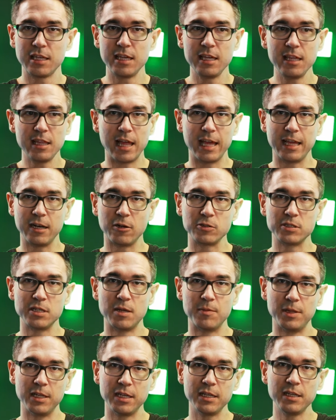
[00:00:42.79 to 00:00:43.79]
key light or
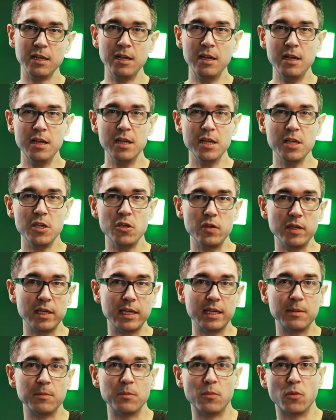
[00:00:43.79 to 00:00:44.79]
something, you can
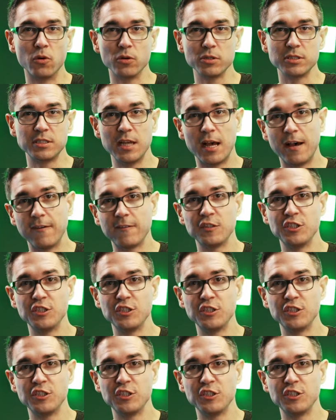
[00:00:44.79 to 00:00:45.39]
get more soft